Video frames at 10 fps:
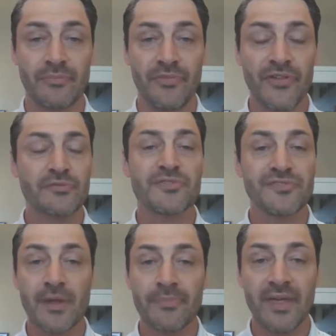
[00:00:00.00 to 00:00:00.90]
this was
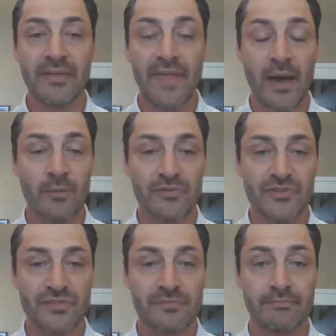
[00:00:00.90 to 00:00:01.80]
something that was
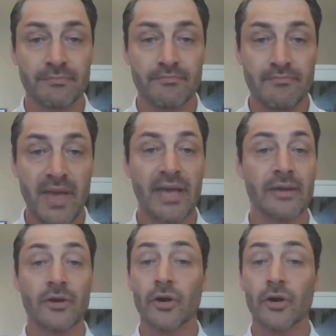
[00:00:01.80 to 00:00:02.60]
just, man,